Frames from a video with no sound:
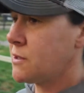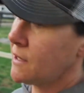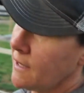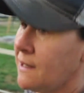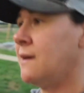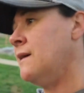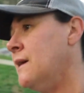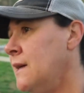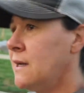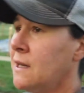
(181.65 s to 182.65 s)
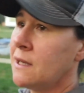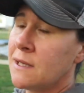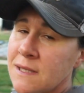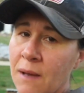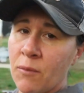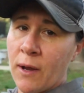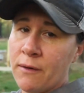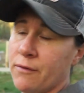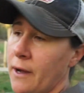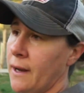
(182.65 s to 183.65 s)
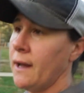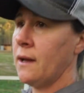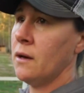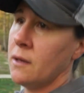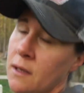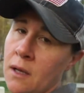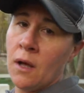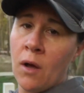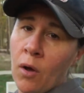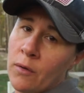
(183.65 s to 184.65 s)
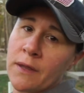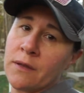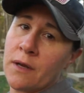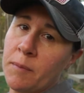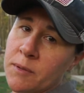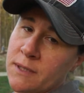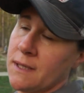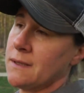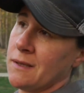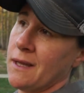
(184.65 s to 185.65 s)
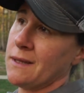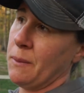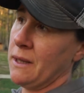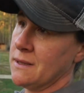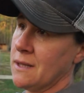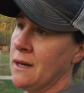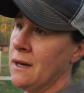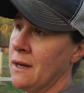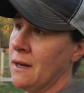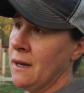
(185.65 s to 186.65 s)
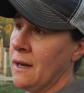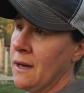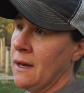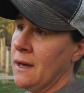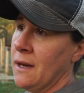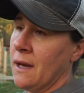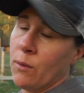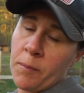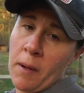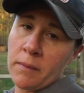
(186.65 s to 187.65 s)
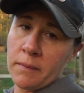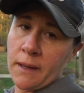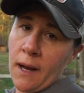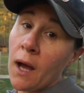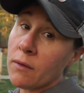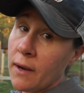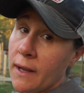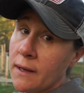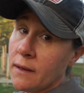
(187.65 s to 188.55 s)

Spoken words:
to get some rain Friday, only 30%, so that means it will probably not rain.